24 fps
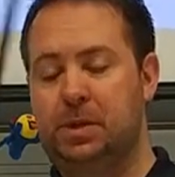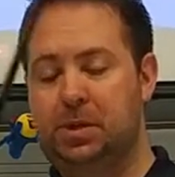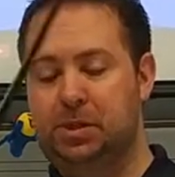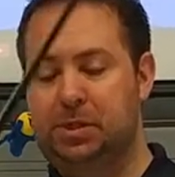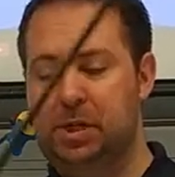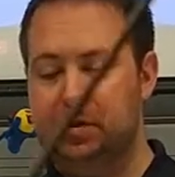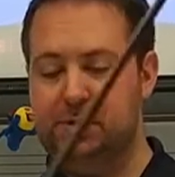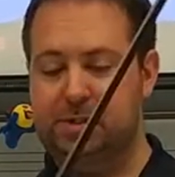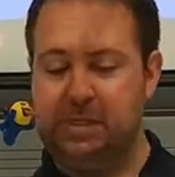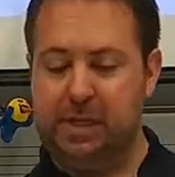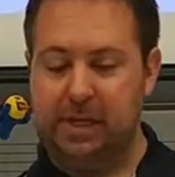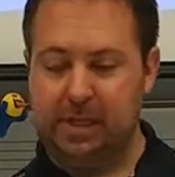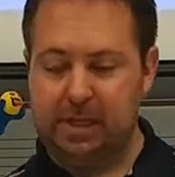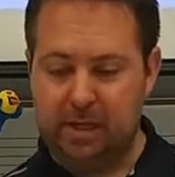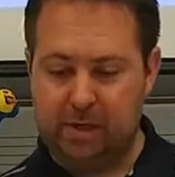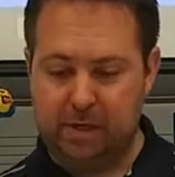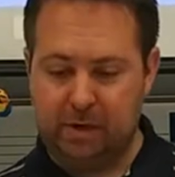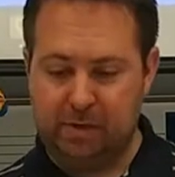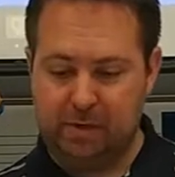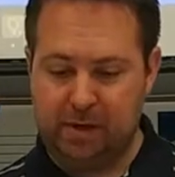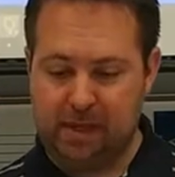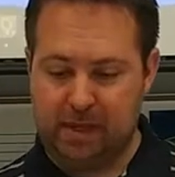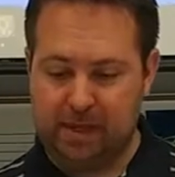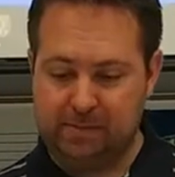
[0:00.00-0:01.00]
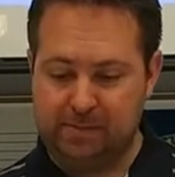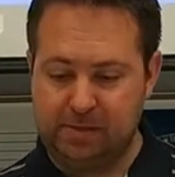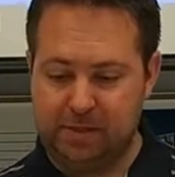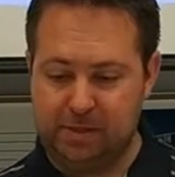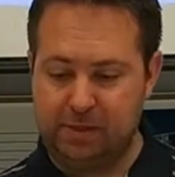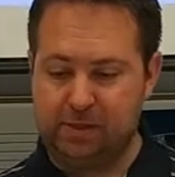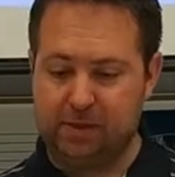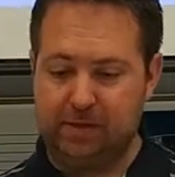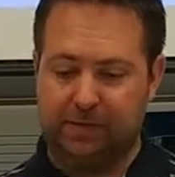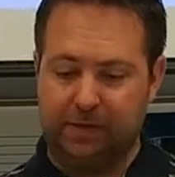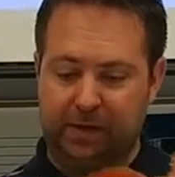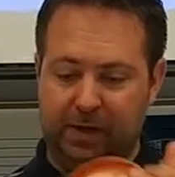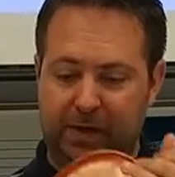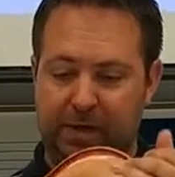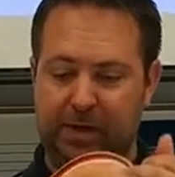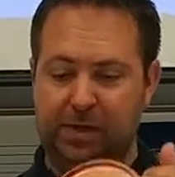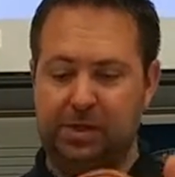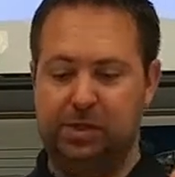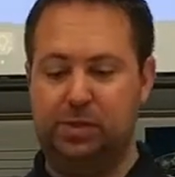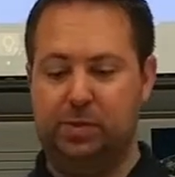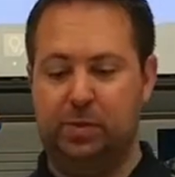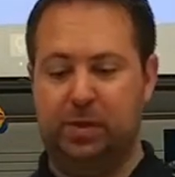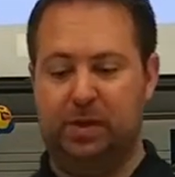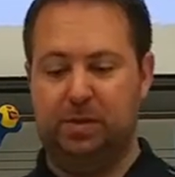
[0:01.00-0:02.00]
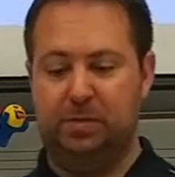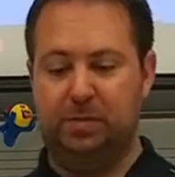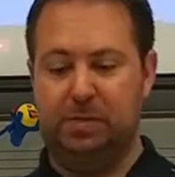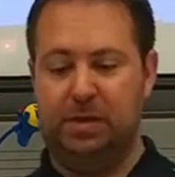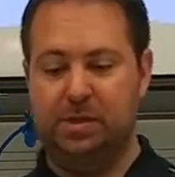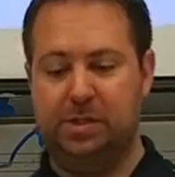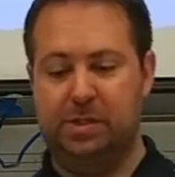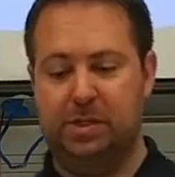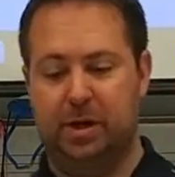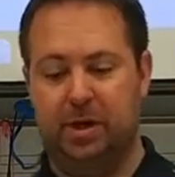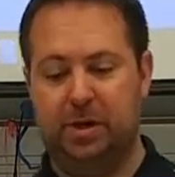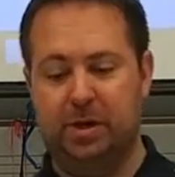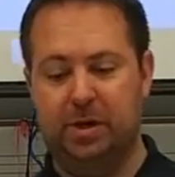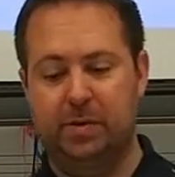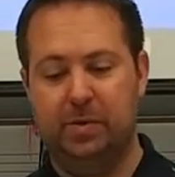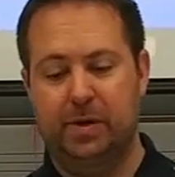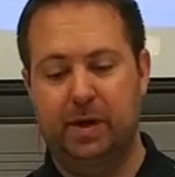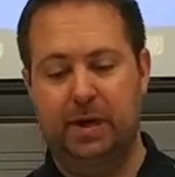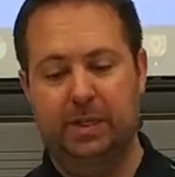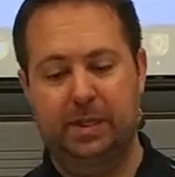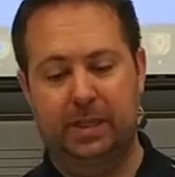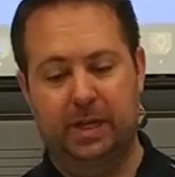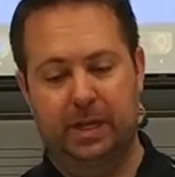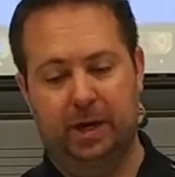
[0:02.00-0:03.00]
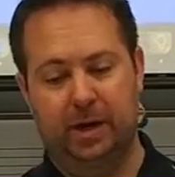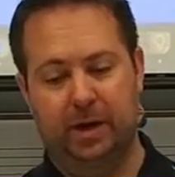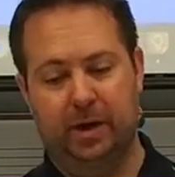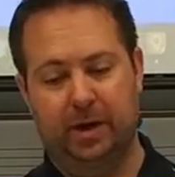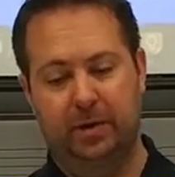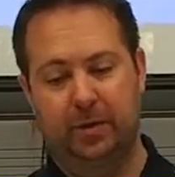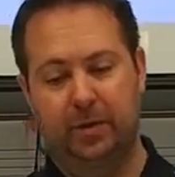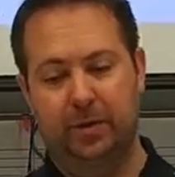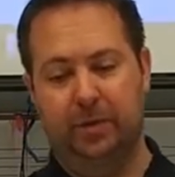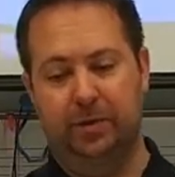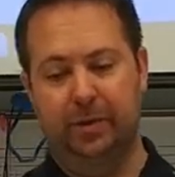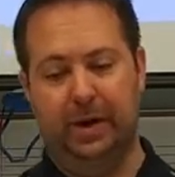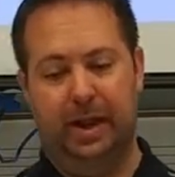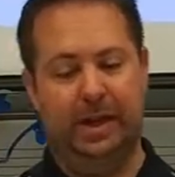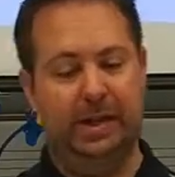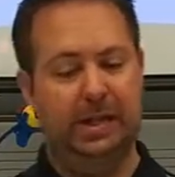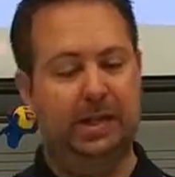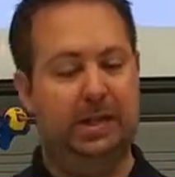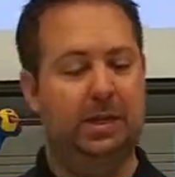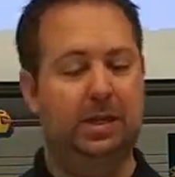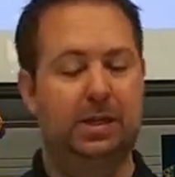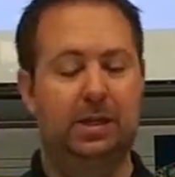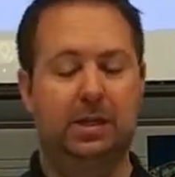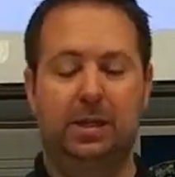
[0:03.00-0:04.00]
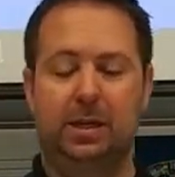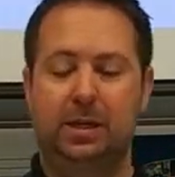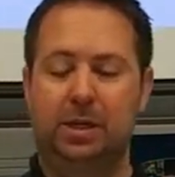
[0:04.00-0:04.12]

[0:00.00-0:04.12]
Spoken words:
So say the note names and do the fingerings with me starting right there. Ready,